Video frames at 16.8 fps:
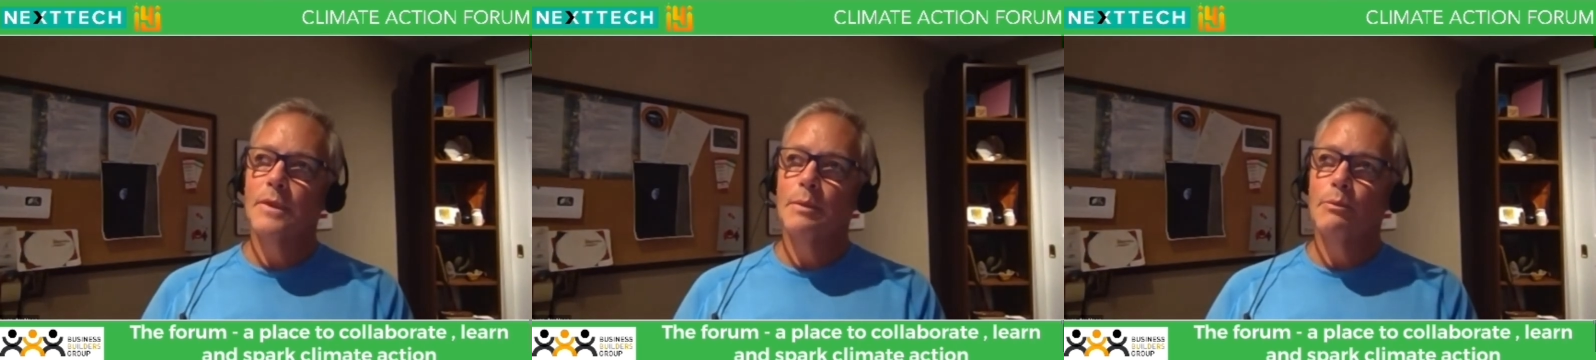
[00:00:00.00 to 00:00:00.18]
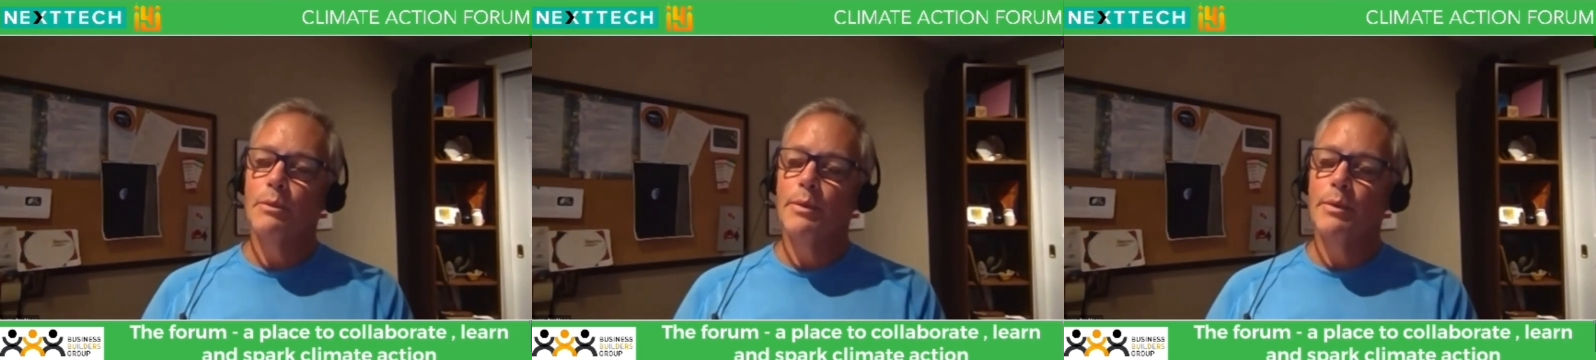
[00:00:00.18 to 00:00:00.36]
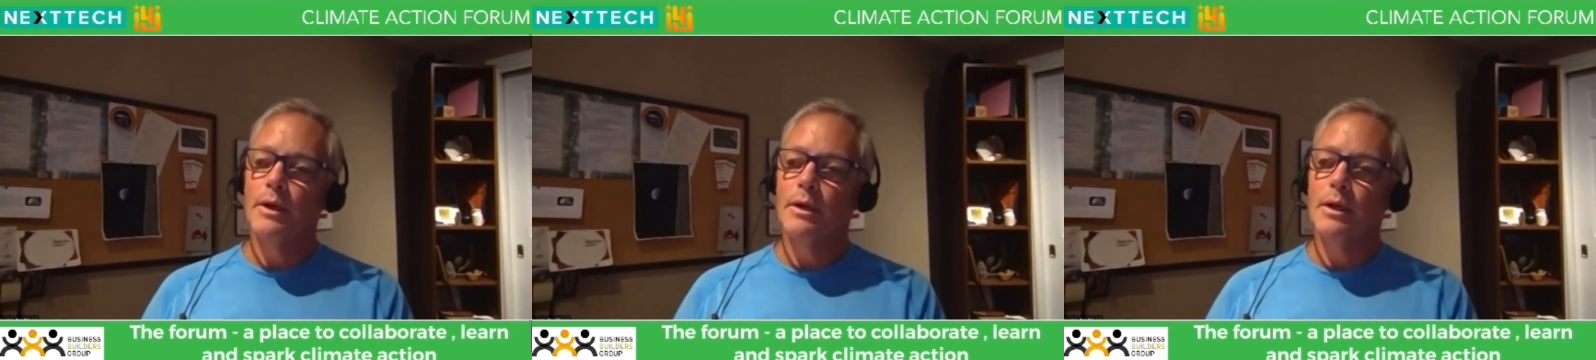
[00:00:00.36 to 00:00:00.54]

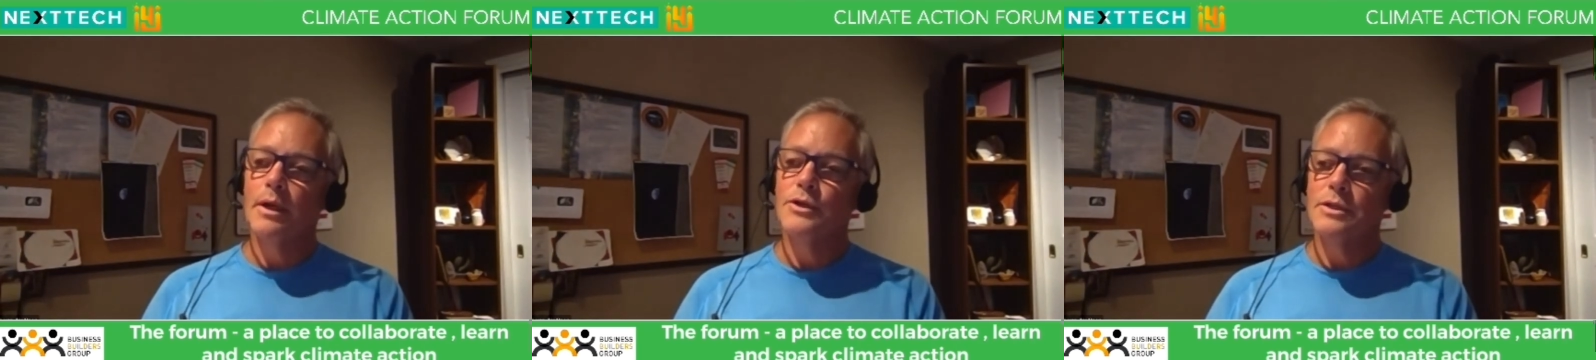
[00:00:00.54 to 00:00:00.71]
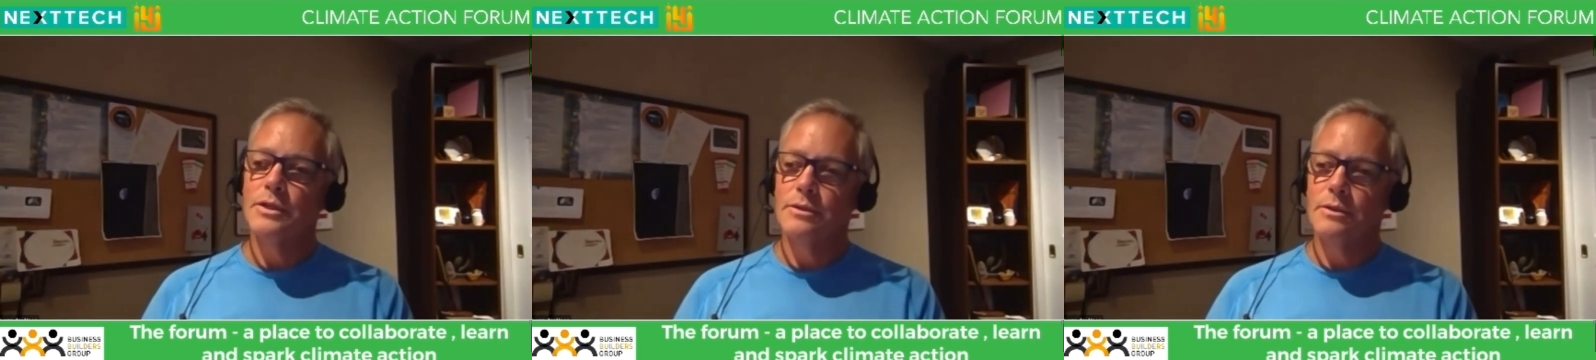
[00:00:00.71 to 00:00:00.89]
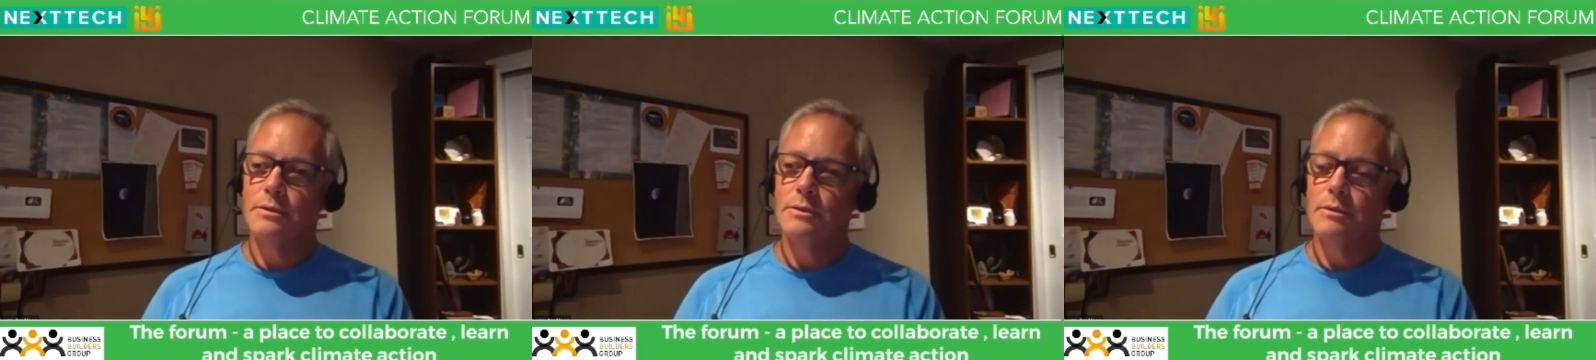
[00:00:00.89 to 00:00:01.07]
prepare not
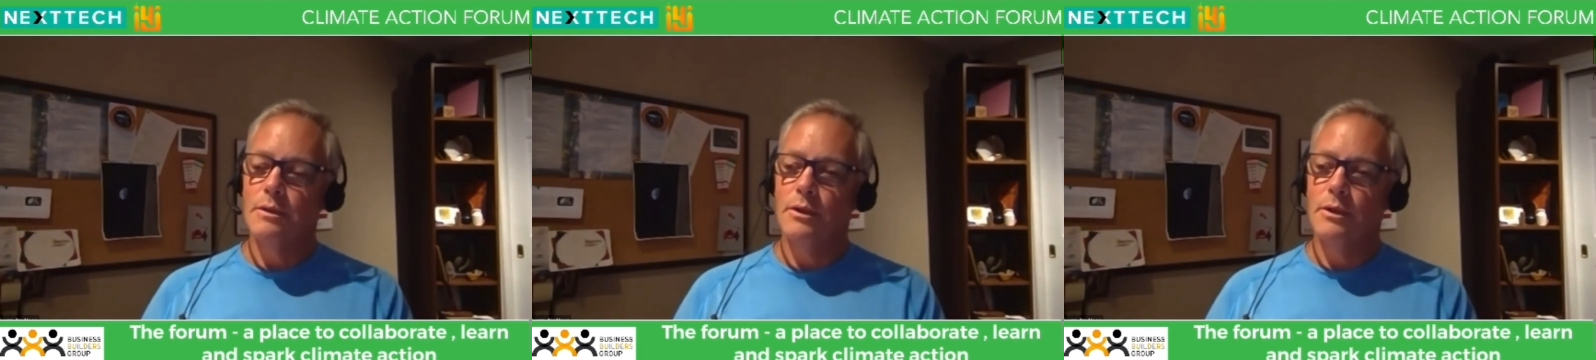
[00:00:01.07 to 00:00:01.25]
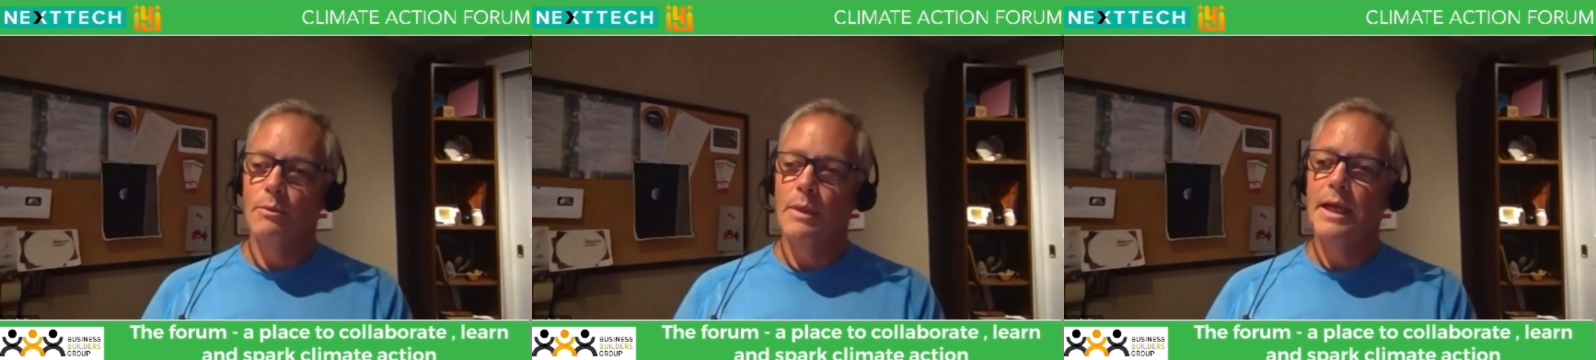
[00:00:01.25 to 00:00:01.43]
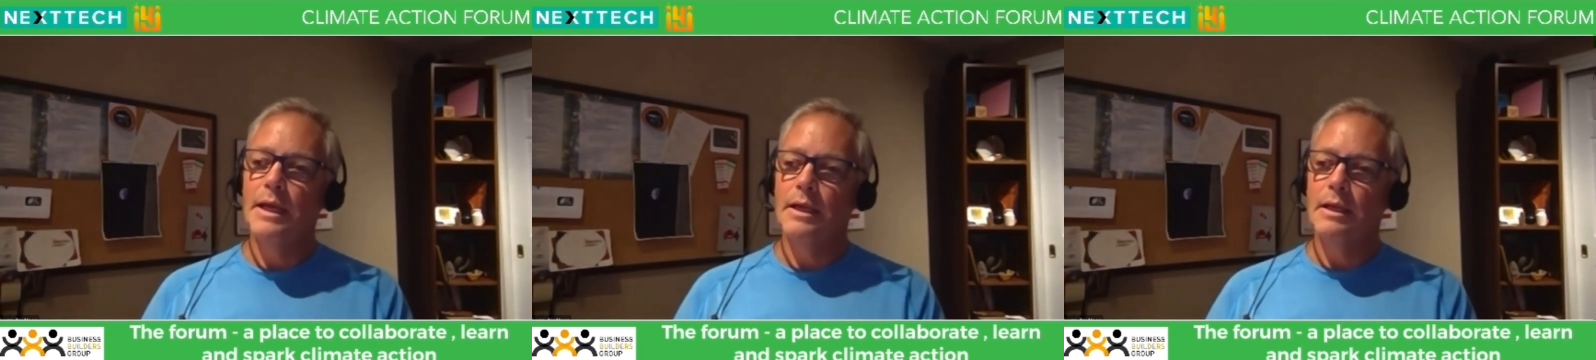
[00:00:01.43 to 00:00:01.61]
just
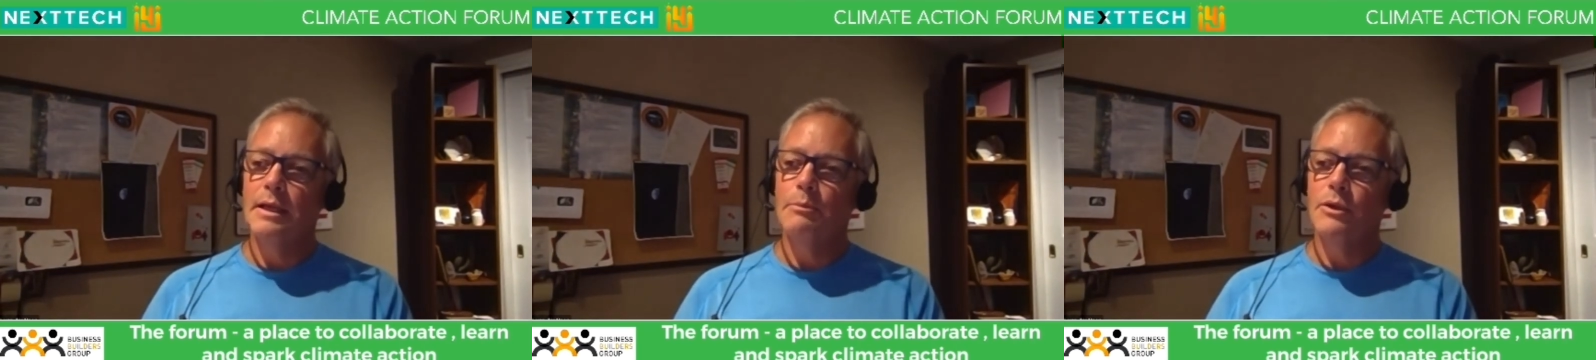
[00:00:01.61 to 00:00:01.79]
humanity,